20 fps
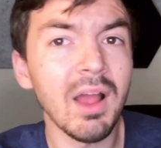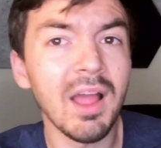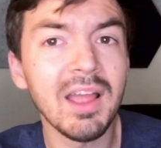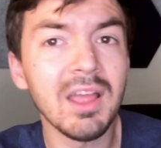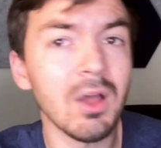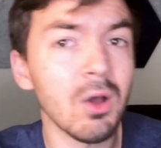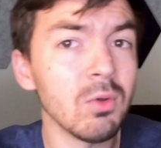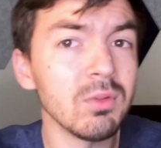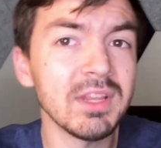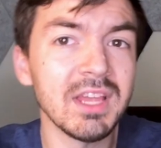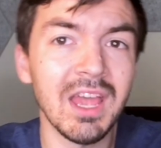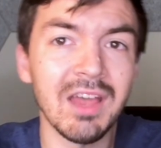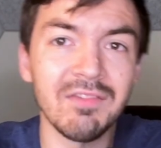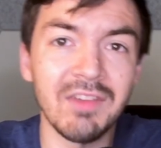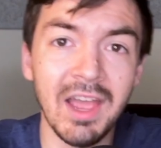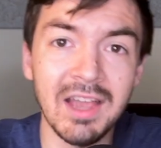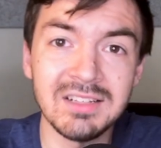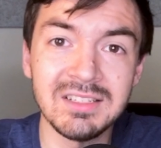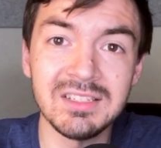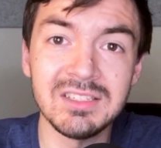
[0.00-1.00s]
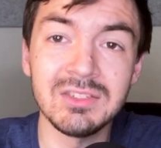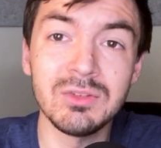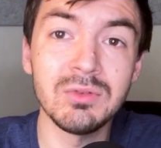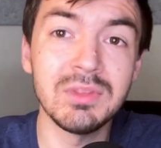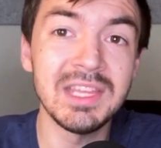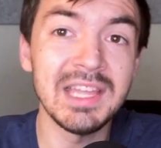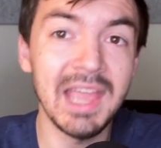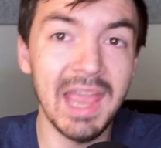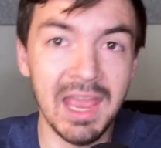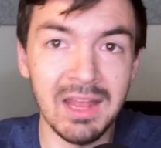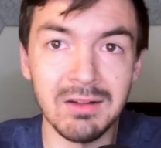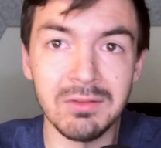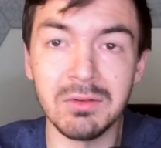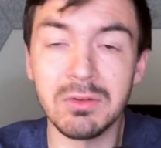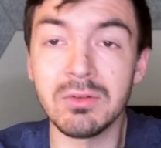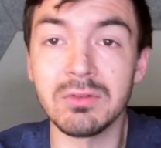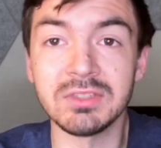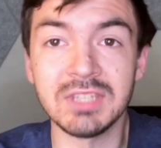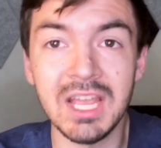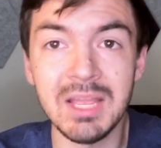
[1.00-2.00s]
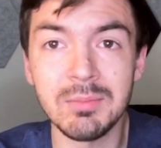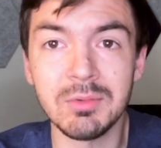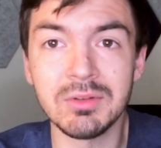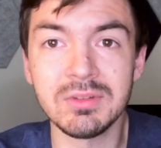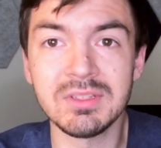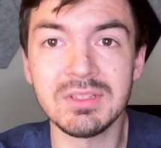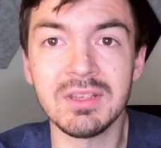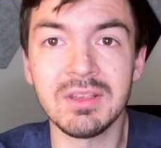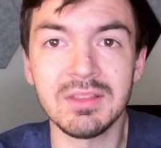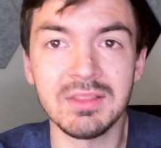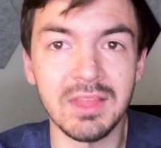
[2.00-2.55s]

I only have access to the analytical tables